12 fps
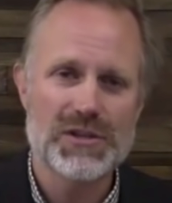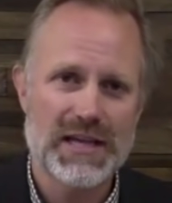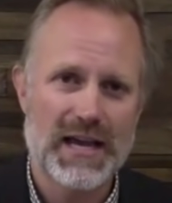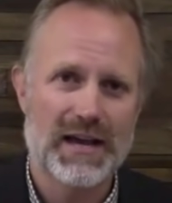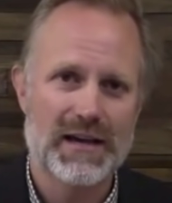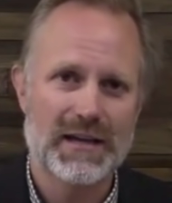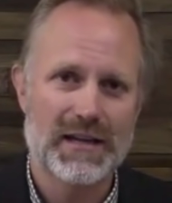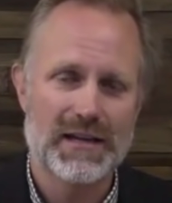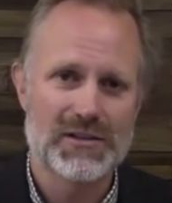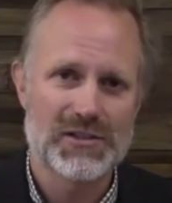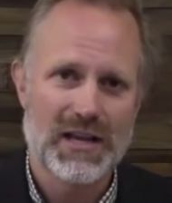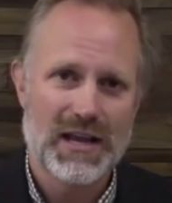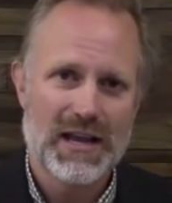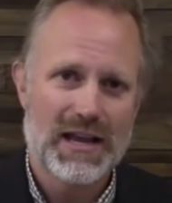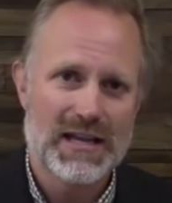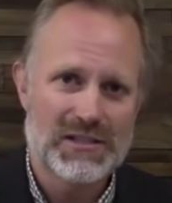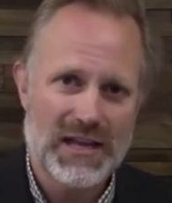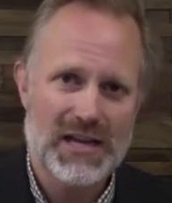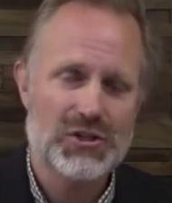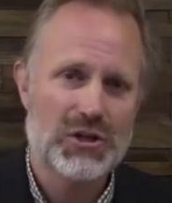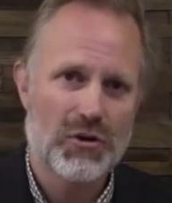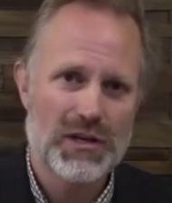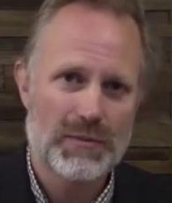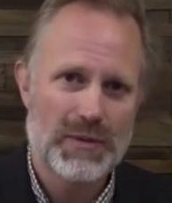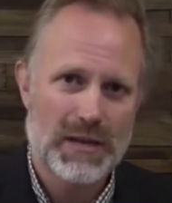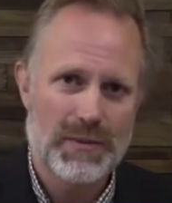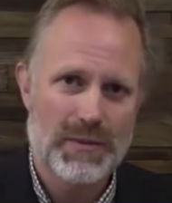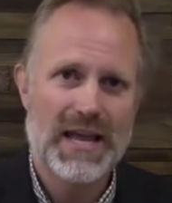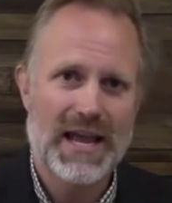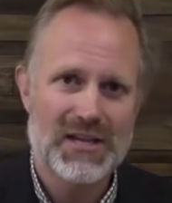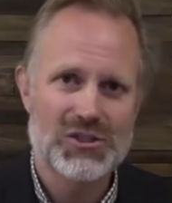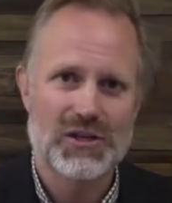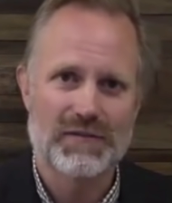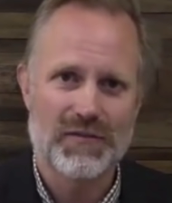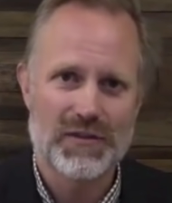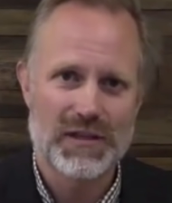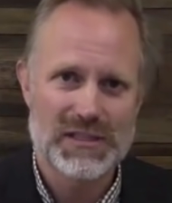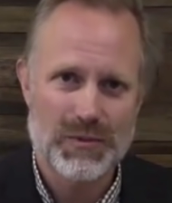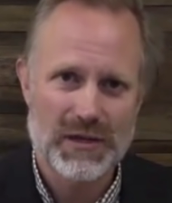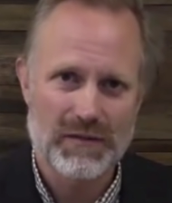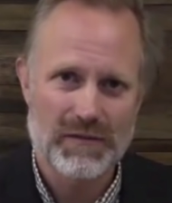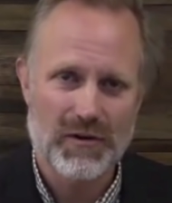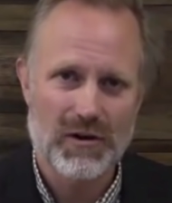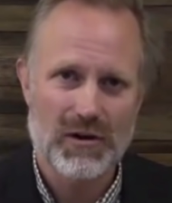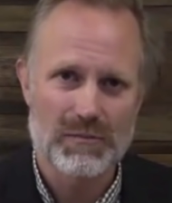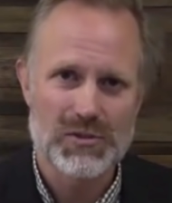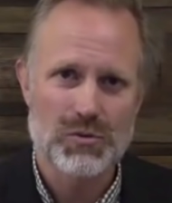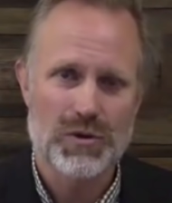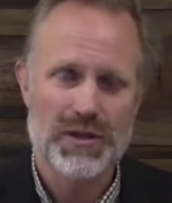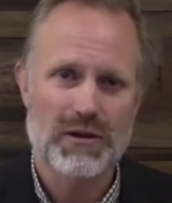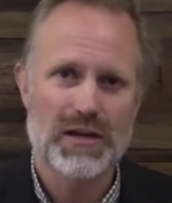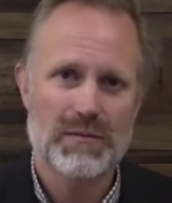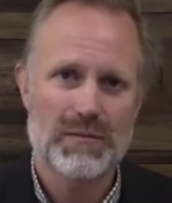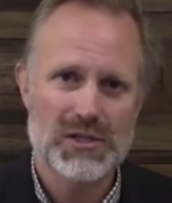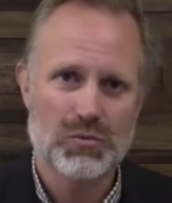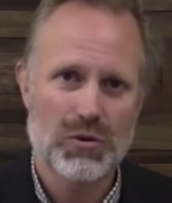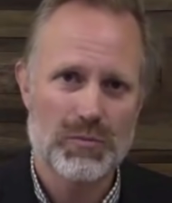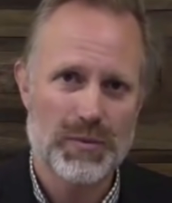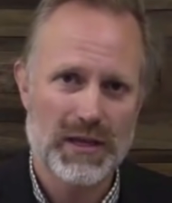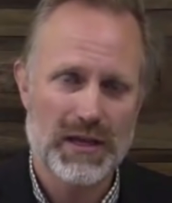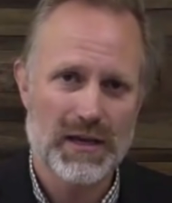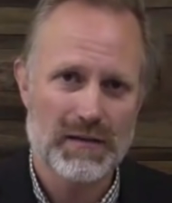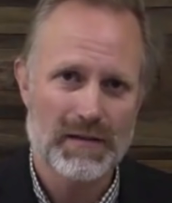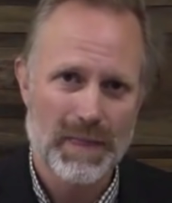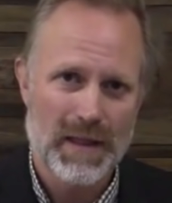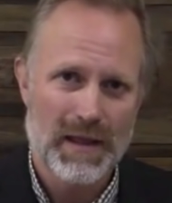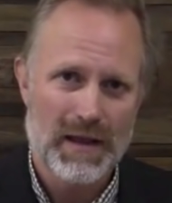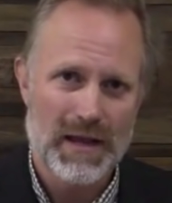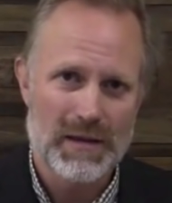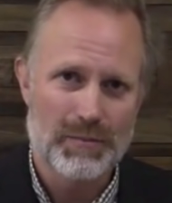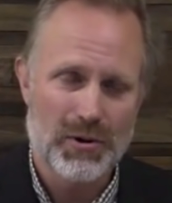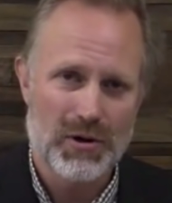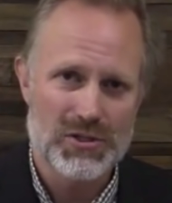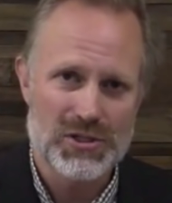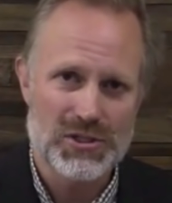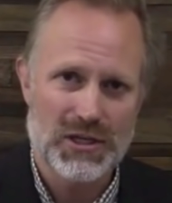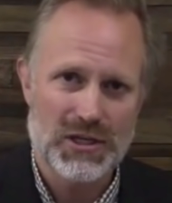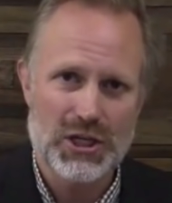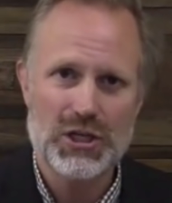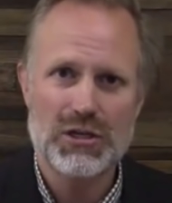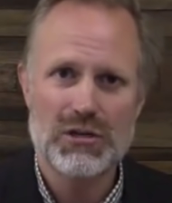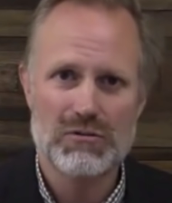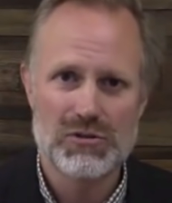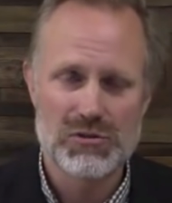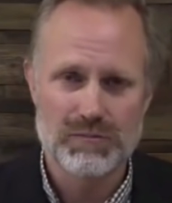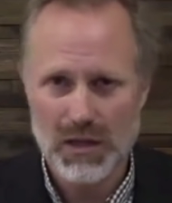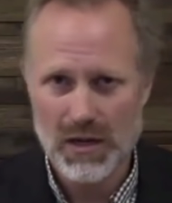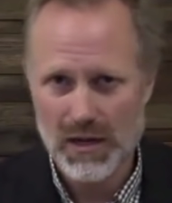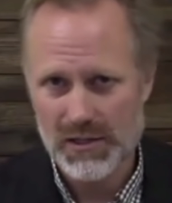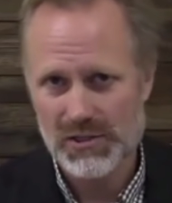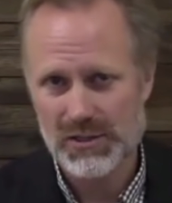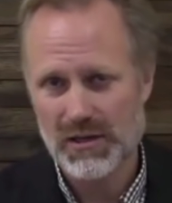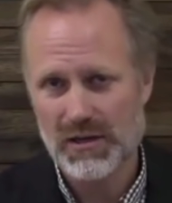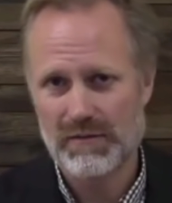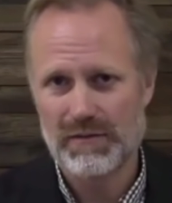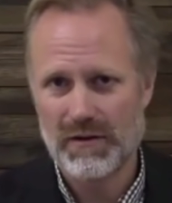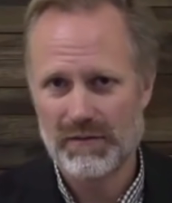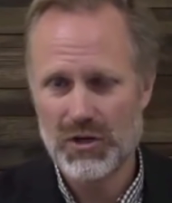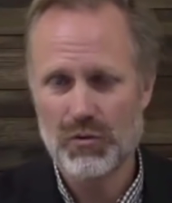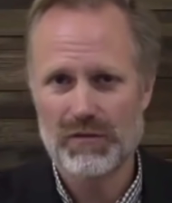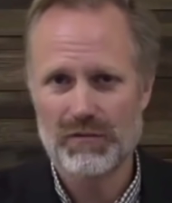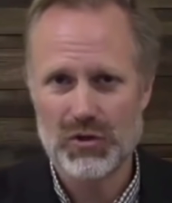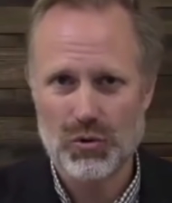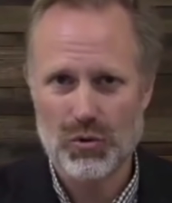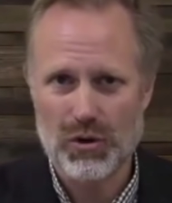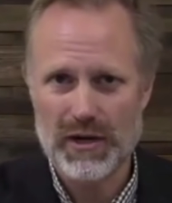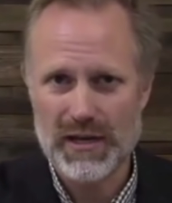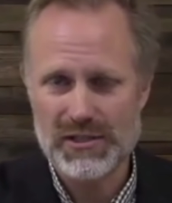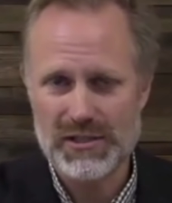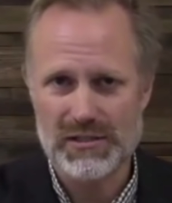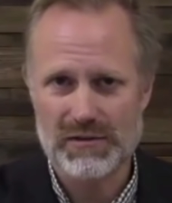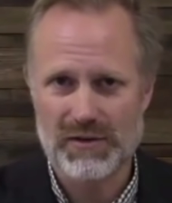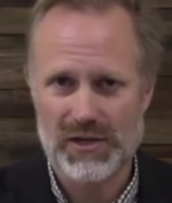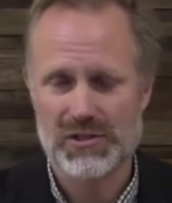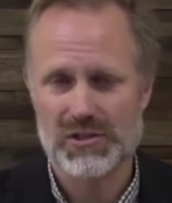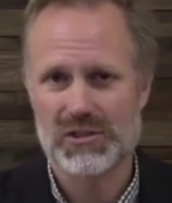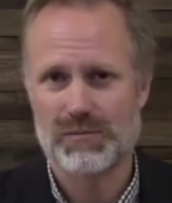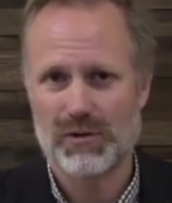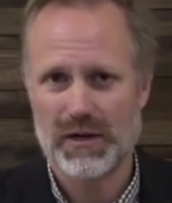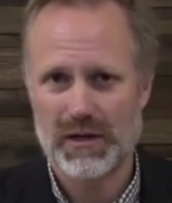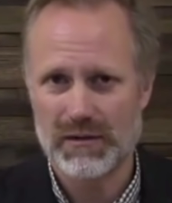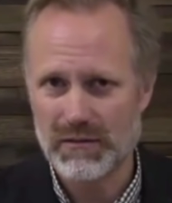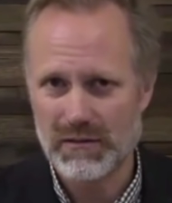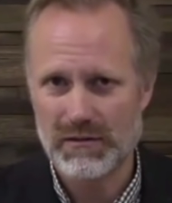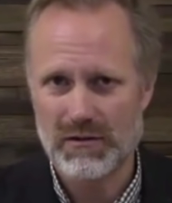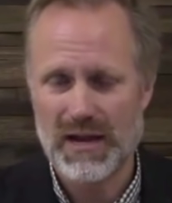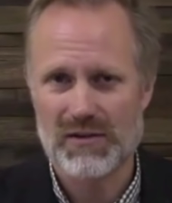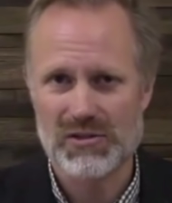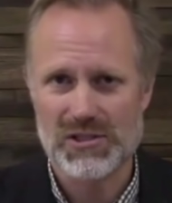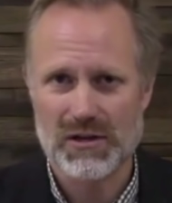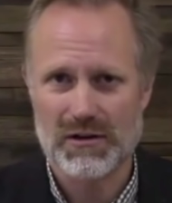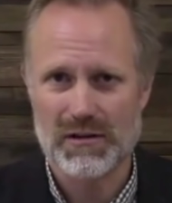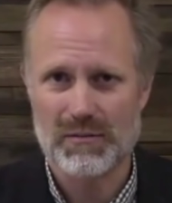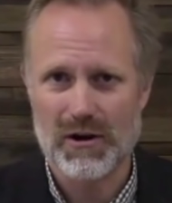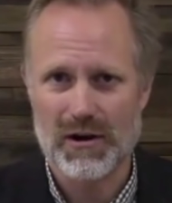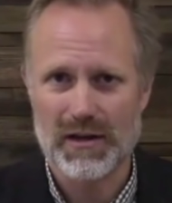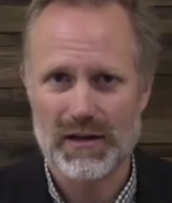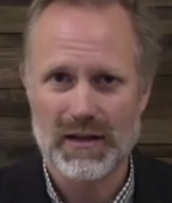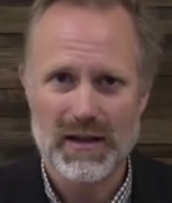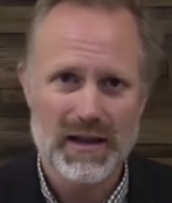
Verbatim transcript: sad is it's actually going to be a bonanza for these big firms where they're going to be swooping in and purchasing huge blocks of, of new inventory as these evictions bring new houses onto the market